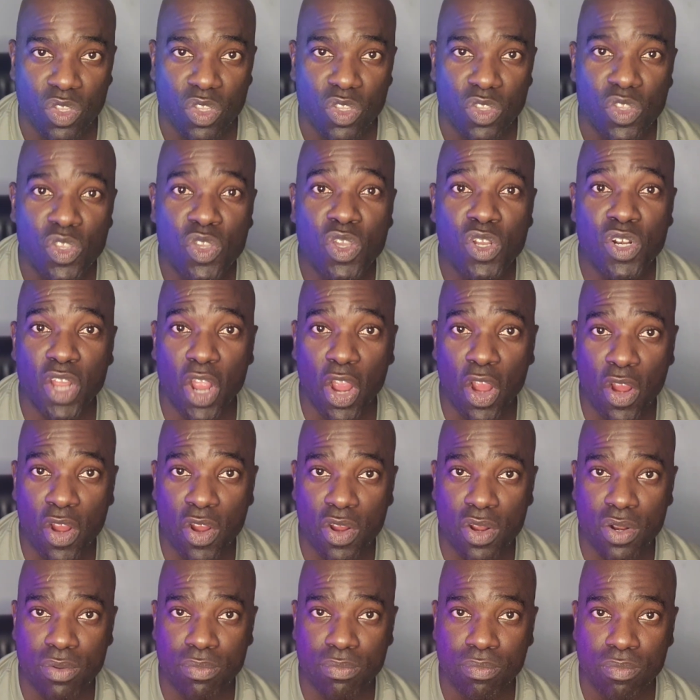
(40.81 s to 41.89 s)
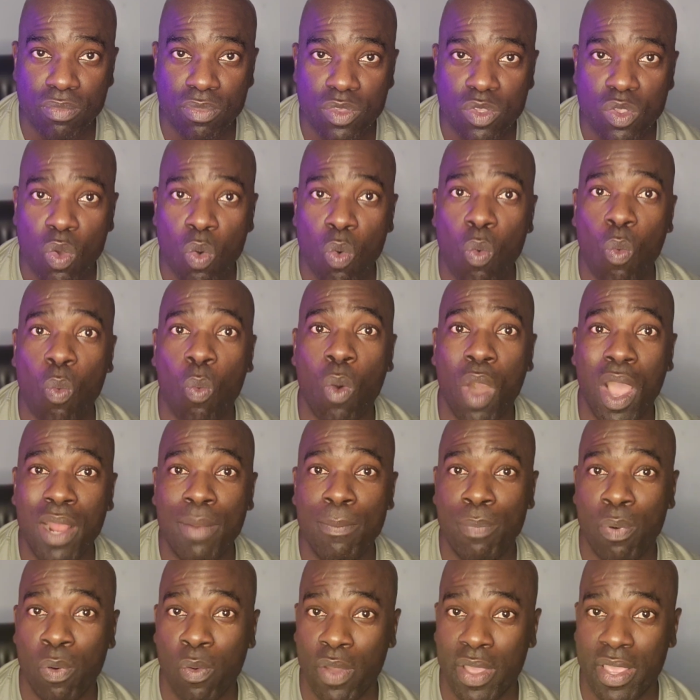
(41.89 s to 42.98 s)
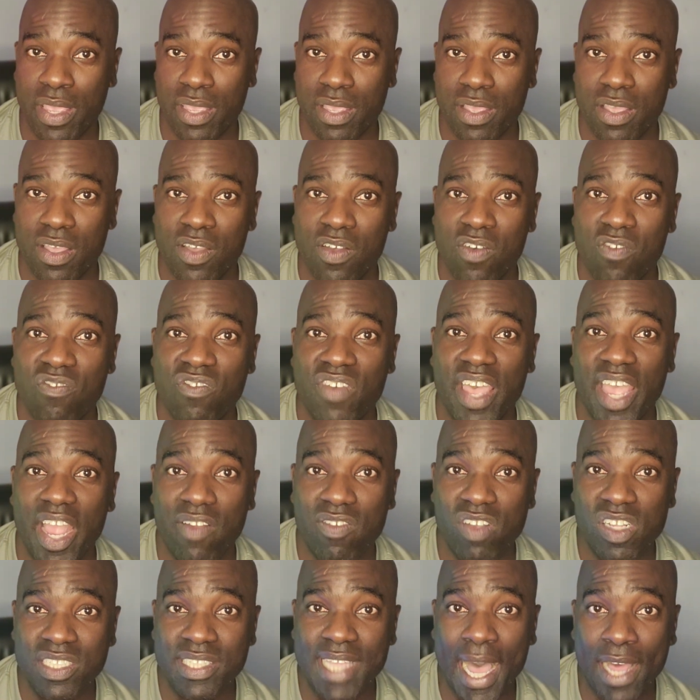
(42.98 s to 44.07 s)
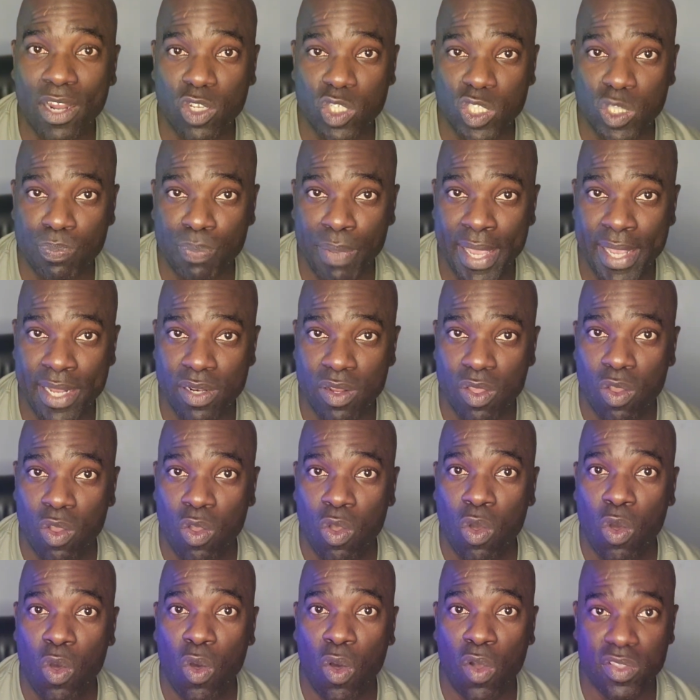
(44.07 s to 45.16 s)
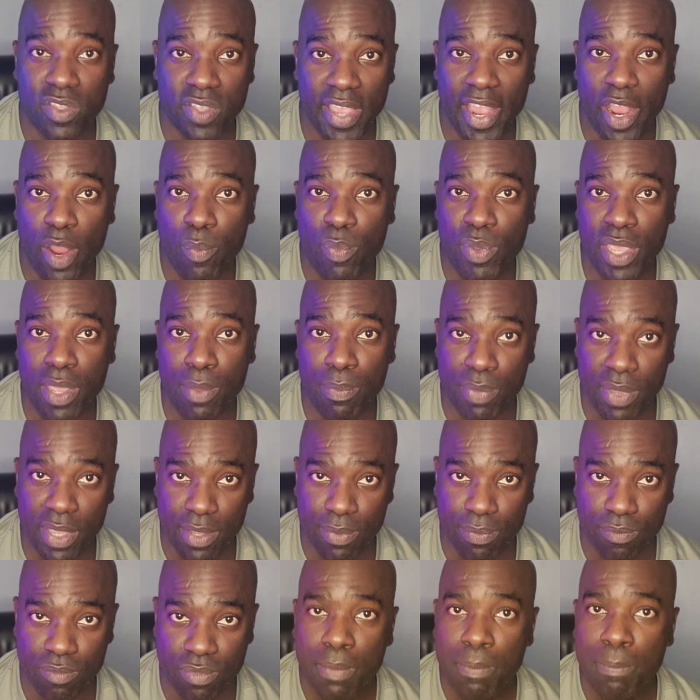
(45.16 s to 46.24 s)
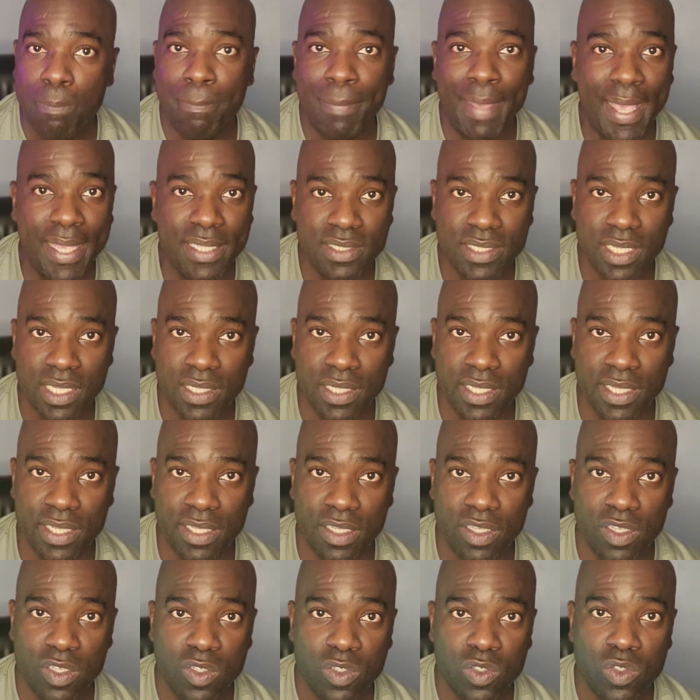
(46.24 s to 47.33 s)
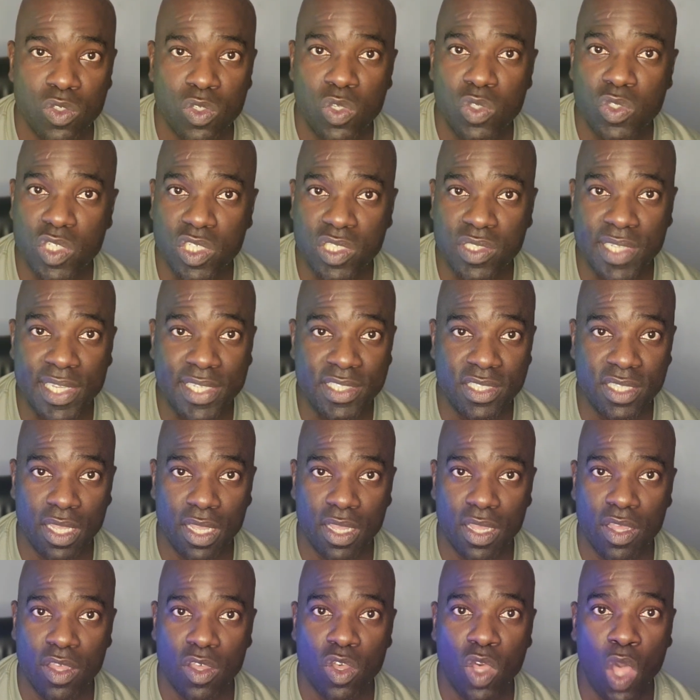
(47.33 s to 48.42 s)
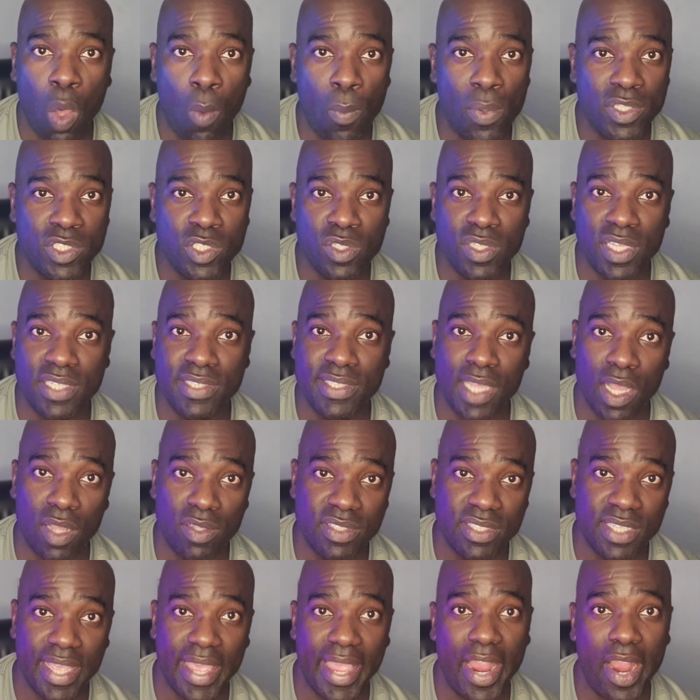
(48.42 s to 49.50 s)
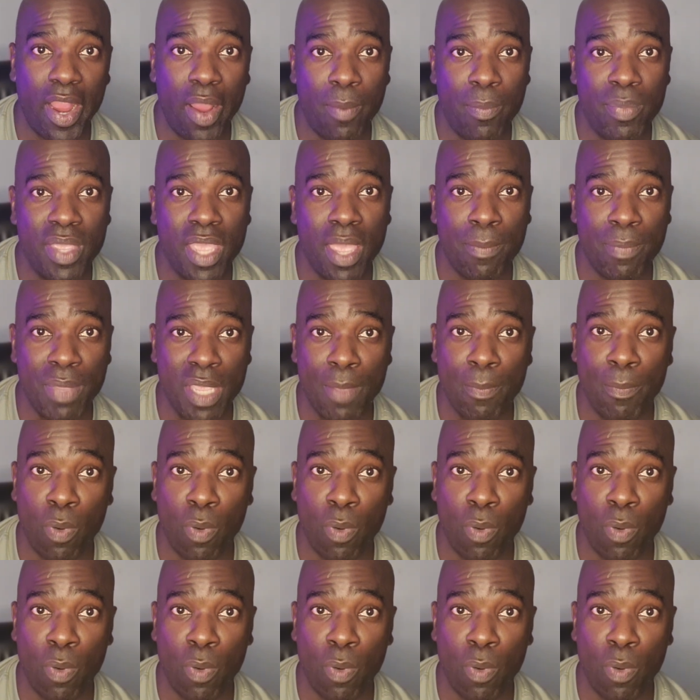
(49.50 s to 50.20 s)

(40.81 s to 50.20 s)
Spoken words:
you can earn 1 point for every dollar spent on your Airbnb. Basically, you just need to go into the Delta Airbnb